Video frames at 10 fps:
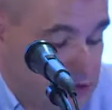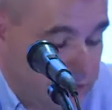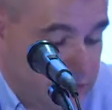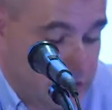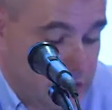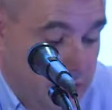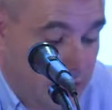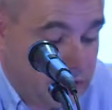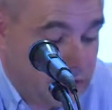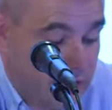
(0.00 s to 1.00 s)
services
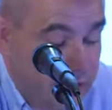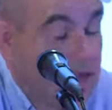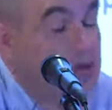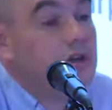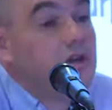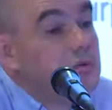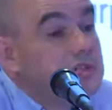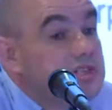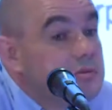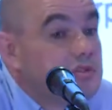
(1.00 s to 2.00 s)
management,
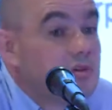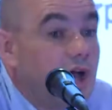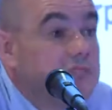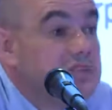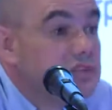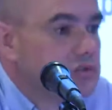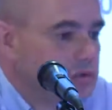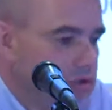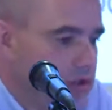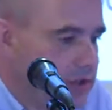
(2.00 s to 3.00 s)
which seems to have been
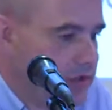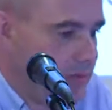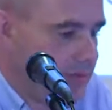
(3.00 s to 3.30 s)
discontinued.